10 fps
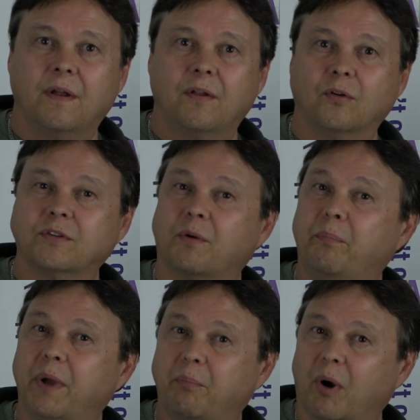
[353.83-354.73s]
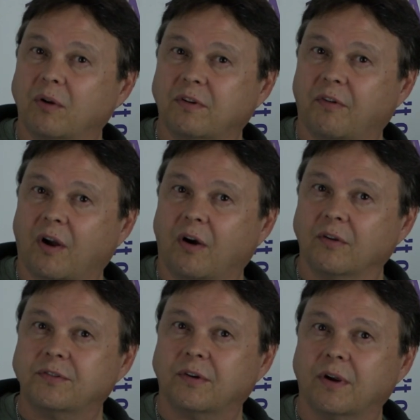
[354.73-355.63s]
Those are big parts of our
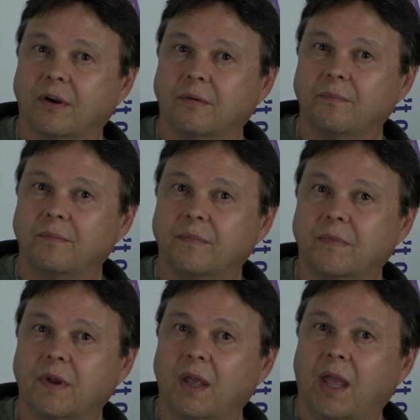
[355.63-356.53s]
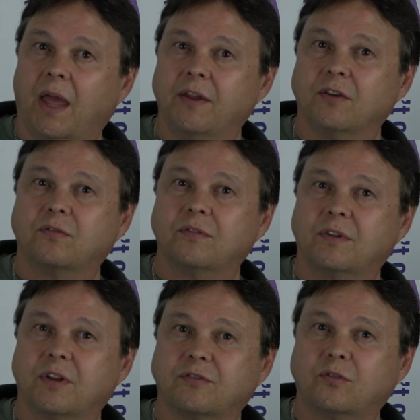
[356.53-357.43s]
culture here. And this
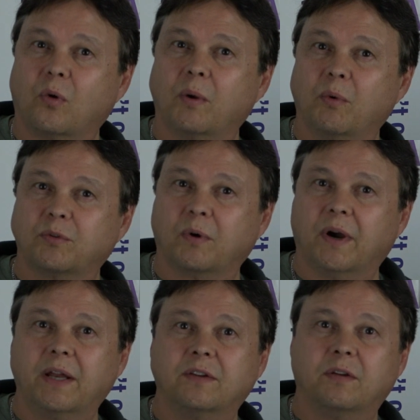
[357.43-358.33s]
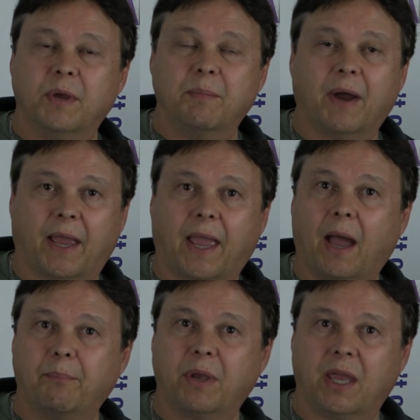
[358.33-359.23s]
story was related to me by a
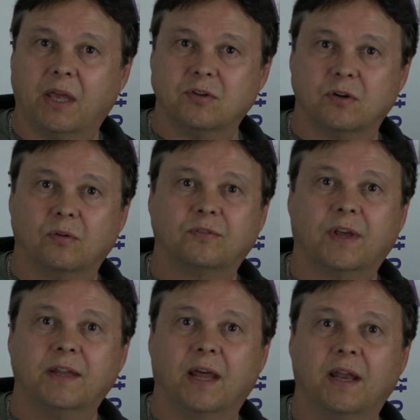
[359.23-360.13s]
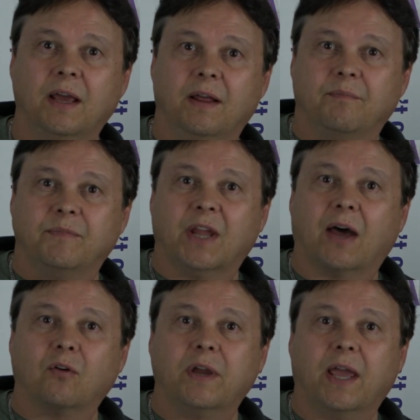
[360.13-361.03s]
capping agent who said that
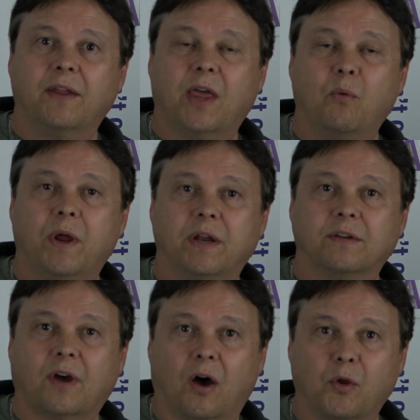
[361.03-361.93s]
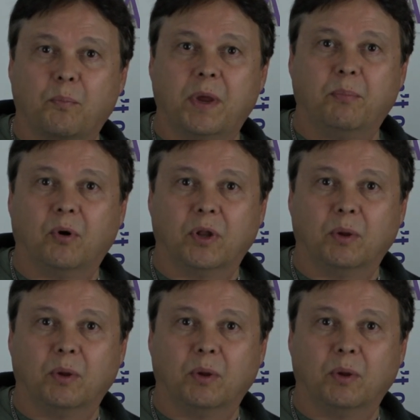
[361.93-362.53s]
not only had they witnessed other people in the